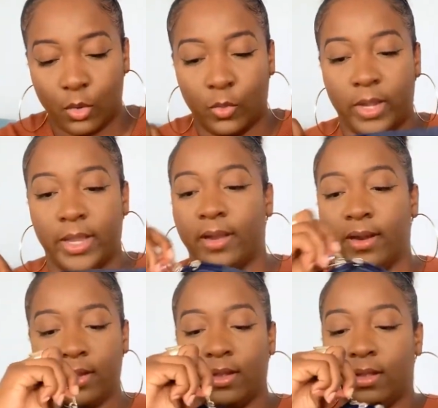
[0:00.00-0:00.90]

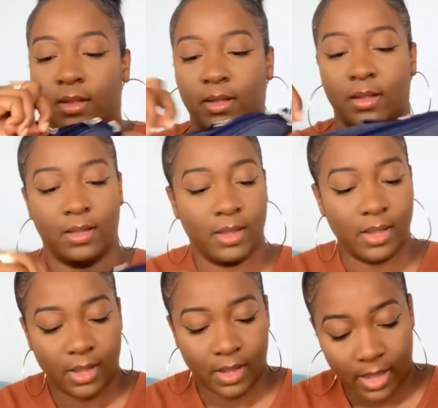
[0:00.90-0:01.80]
where
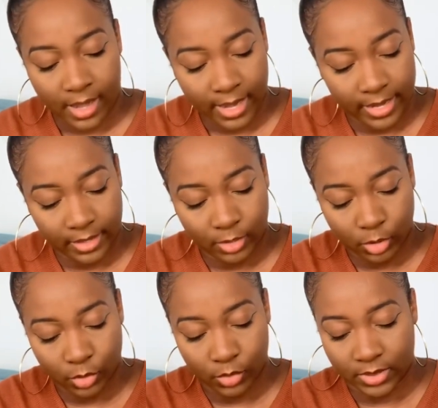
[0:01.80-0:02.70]
I
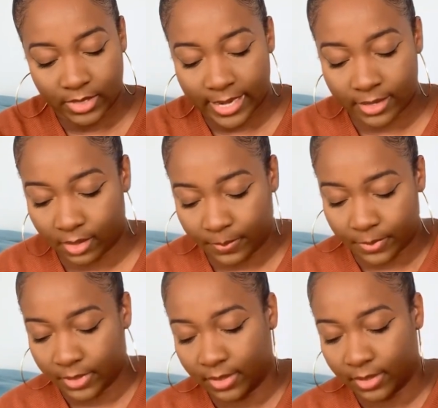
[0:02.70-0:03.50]
close that up,